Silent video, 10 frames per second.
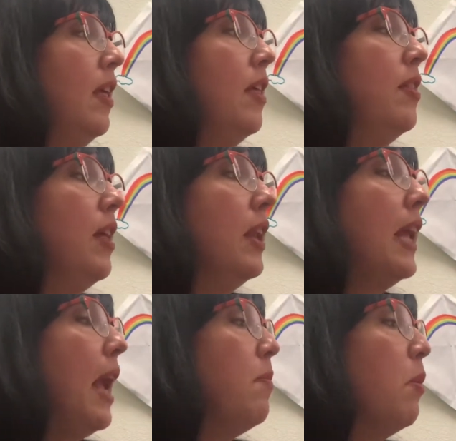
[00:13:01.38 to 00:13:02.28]
Then
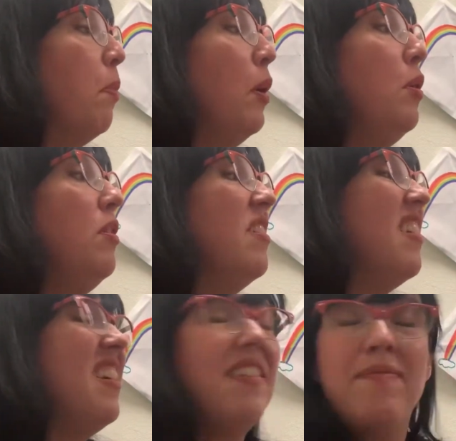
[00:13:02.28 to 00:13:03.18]
came the bull,
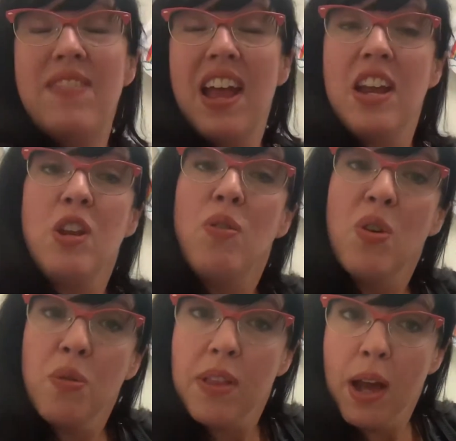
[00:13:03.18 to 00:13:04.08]
and you know
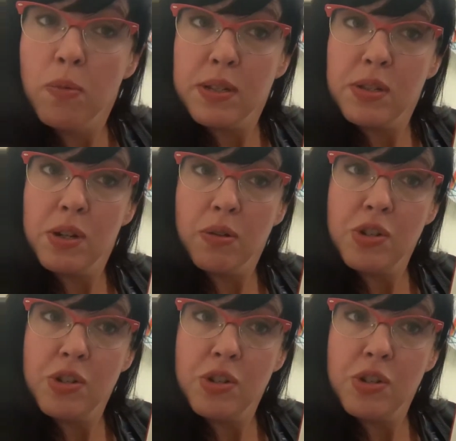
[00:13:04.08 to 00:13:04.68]
who that was, don't